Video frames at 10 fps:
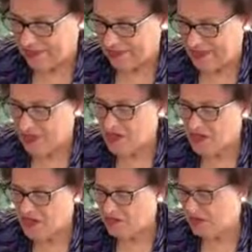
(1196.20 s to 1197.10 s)
We
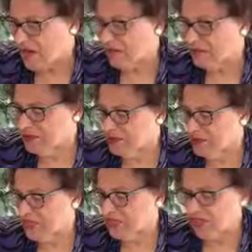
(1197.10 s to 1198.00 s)
all have problems
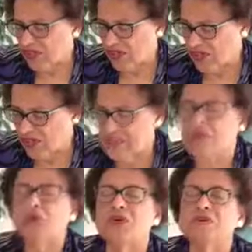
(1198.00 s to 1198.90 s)
and we all have
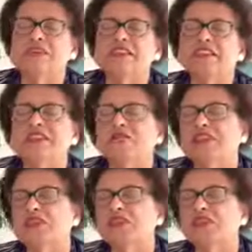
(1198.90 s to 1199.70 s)
disappointments of one